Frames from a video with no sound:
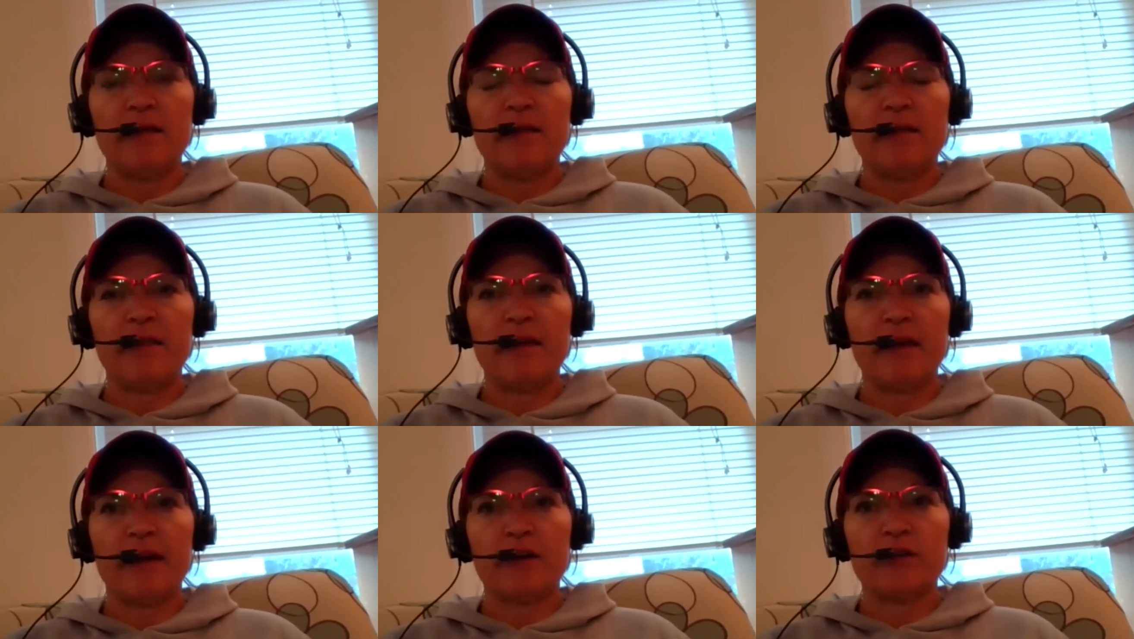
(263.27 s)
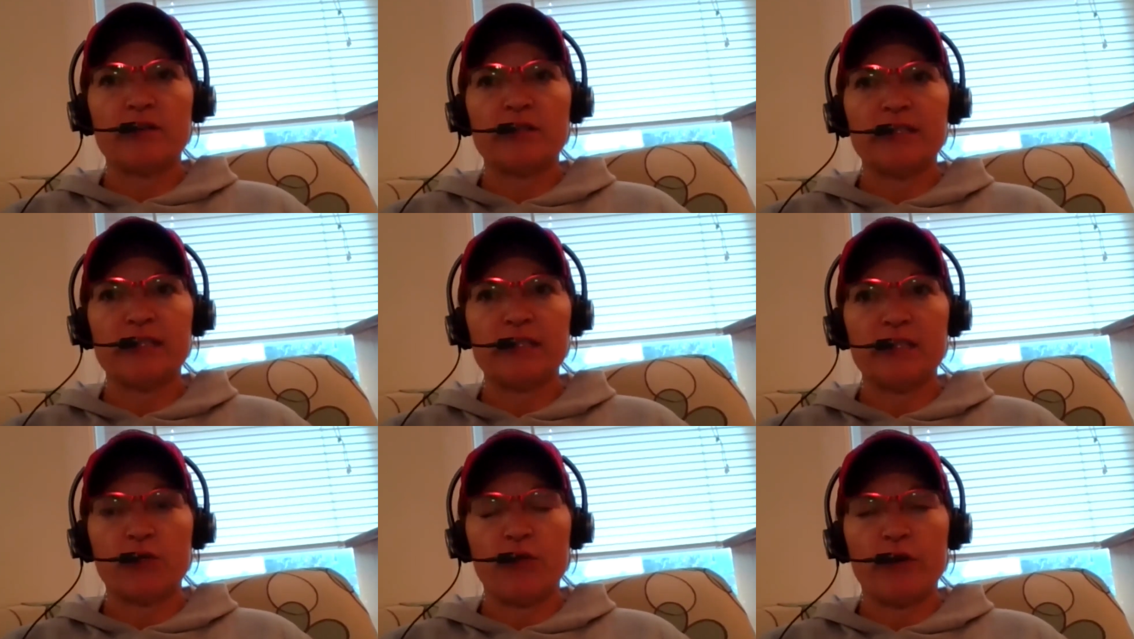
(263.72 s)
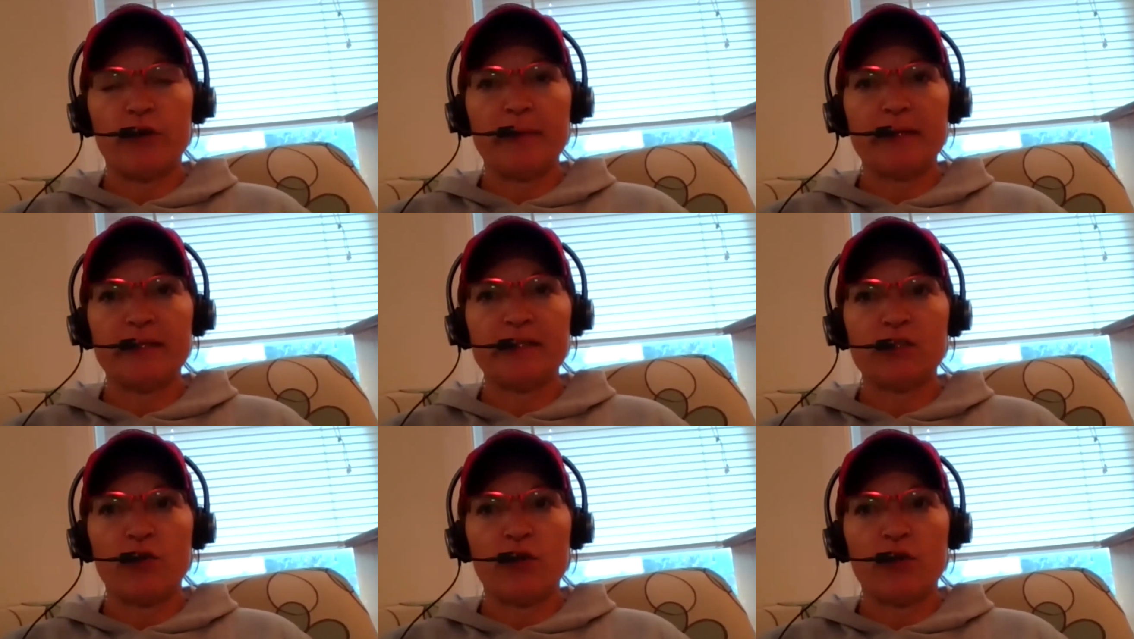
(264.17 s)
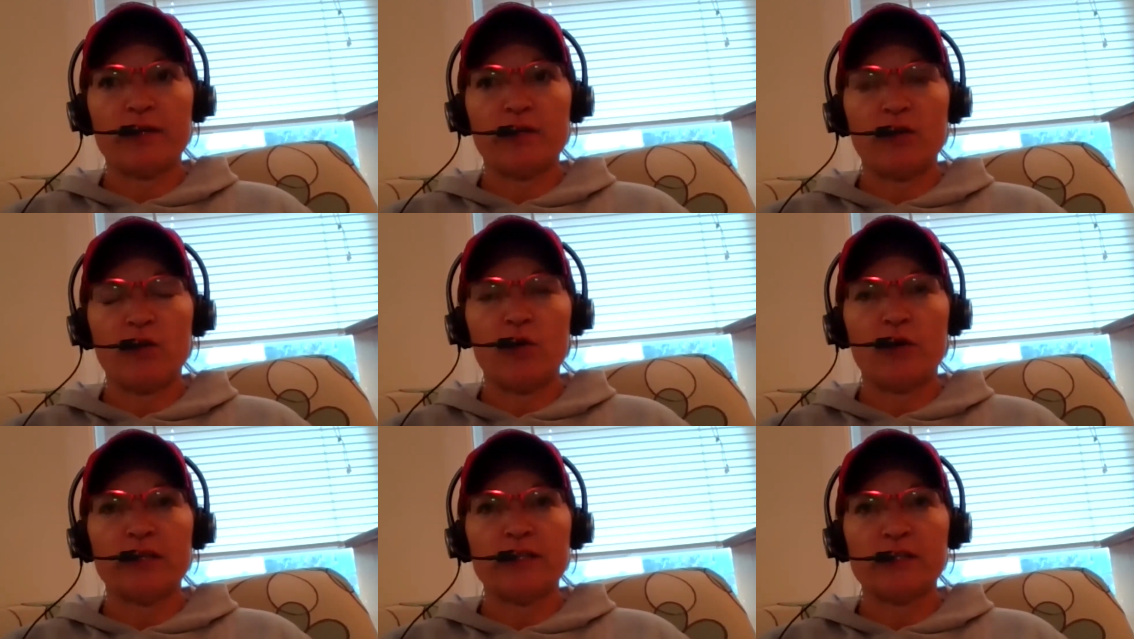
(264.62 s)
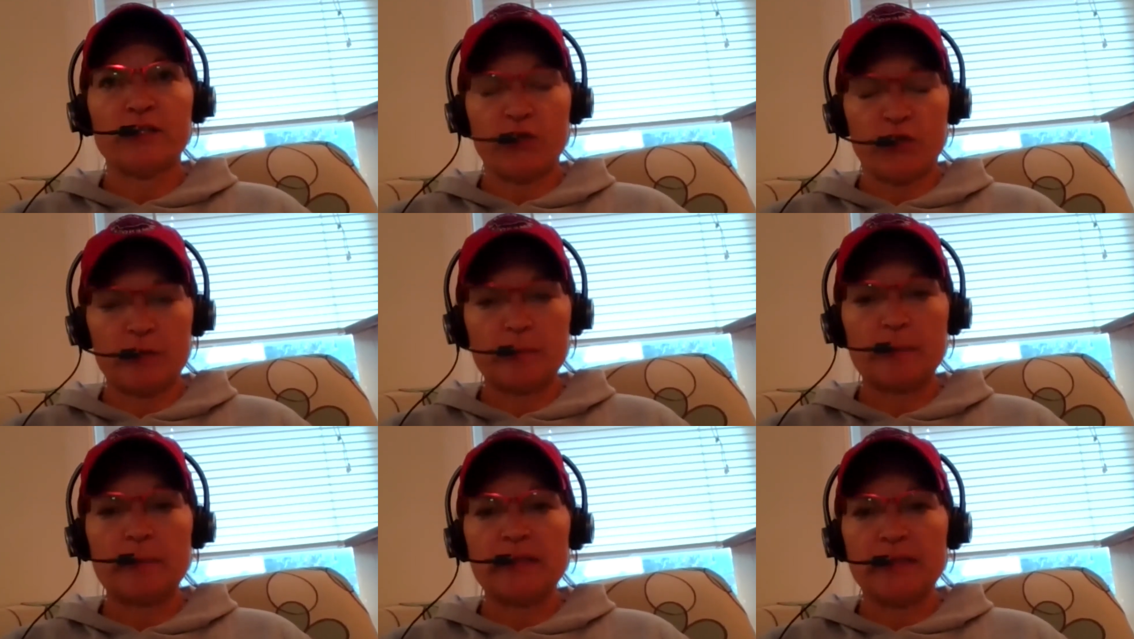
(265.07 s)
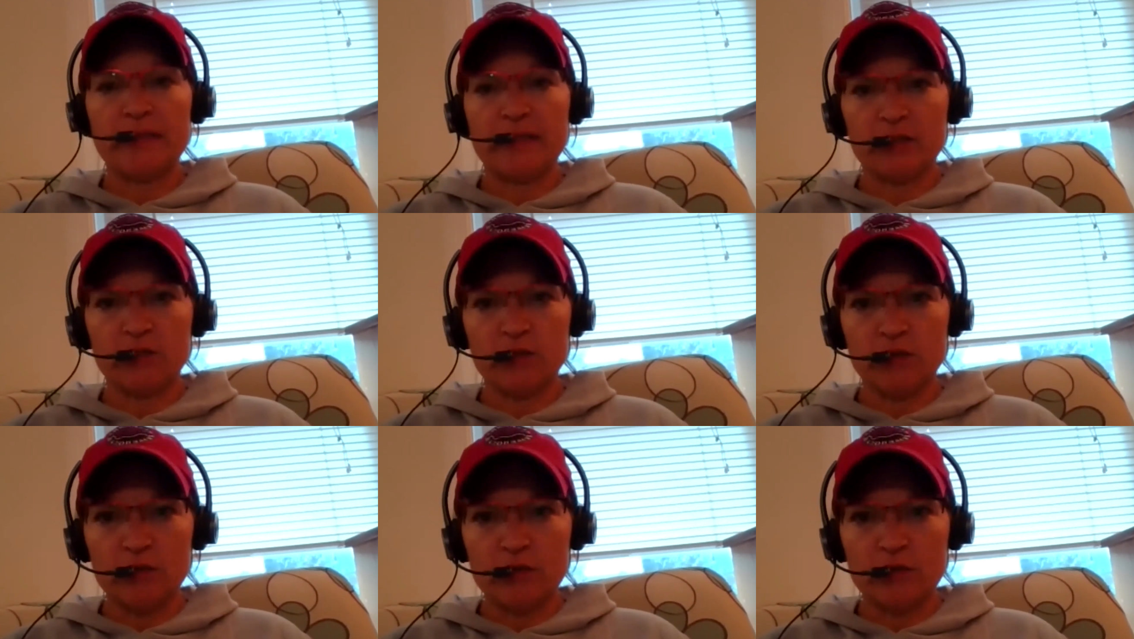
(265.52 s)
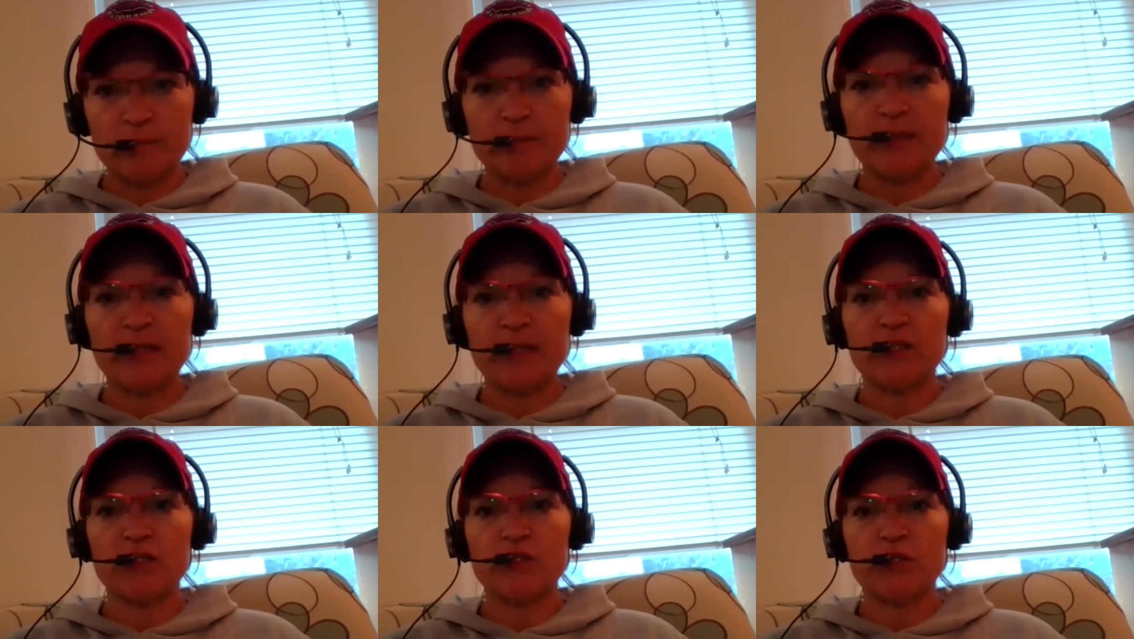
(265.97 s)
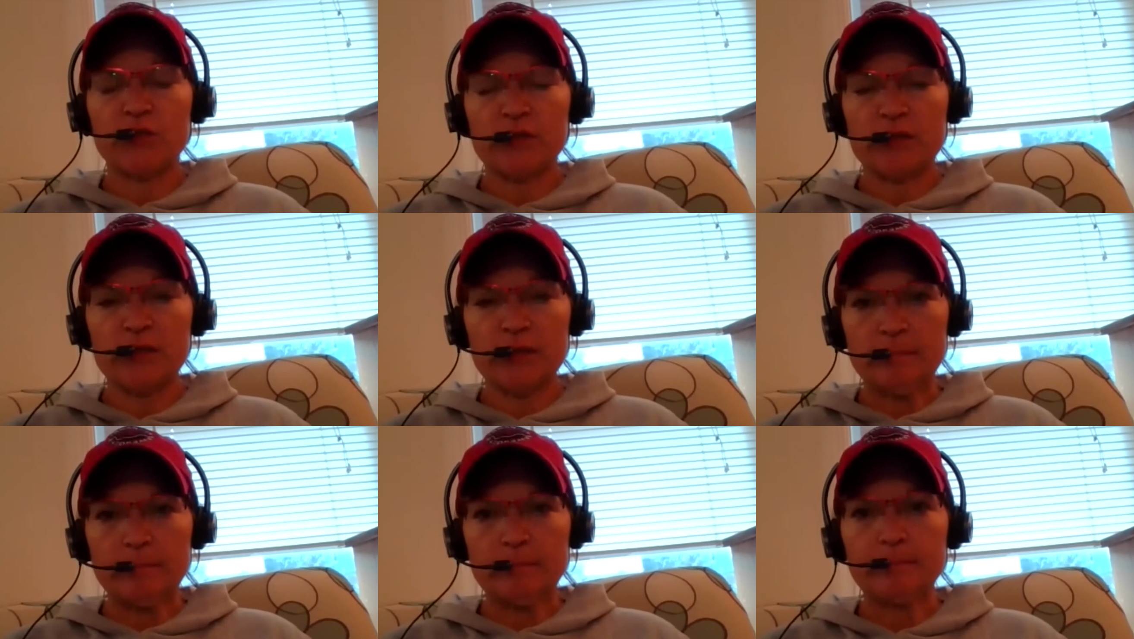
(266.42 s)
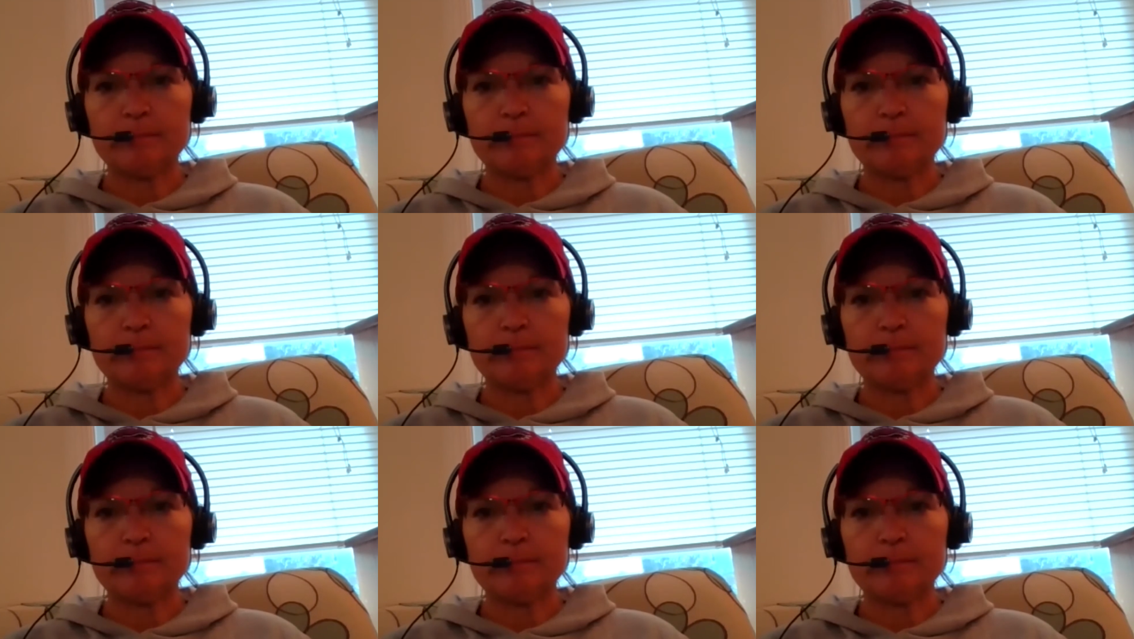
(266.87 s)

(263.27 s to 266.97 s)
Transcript: their disagreements on certain political issues.